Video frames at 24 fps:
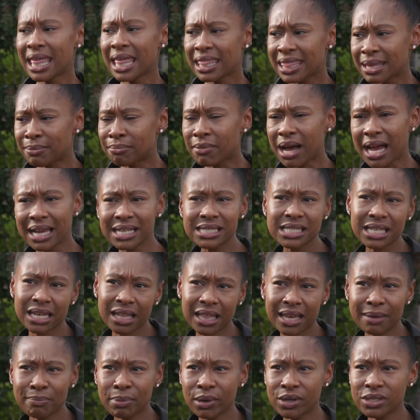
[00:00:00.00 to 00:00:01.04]
The mindset of
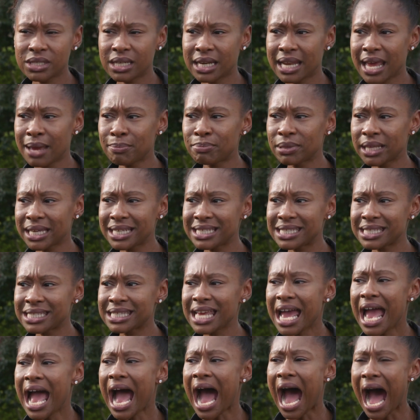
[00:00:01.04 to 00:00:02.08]
that person, that place is
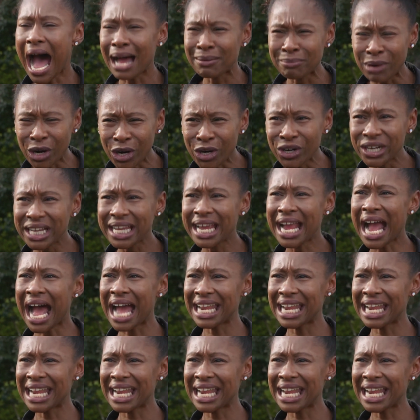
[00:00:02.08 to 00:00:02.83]
I'm hurting.